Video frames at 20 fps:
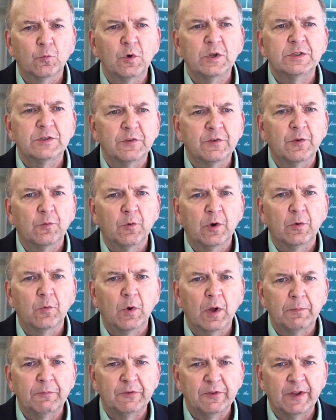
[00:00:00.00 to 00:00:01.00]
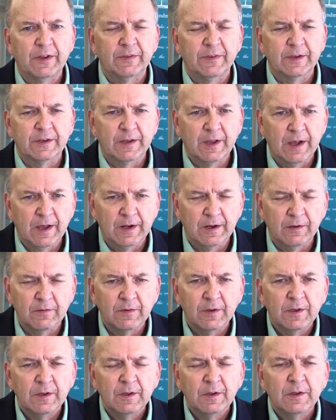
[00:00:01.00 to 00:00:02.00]
Which is the one website that kind of
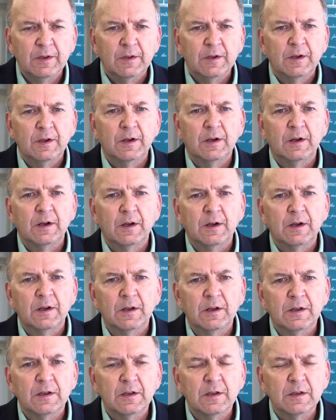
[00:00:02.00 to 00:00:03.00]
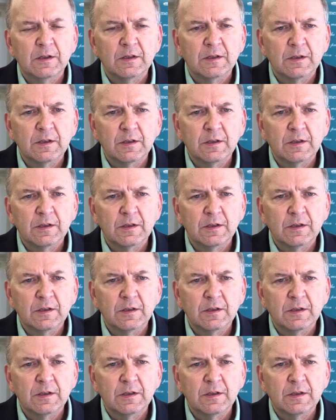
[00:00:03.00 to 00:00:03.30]
uh,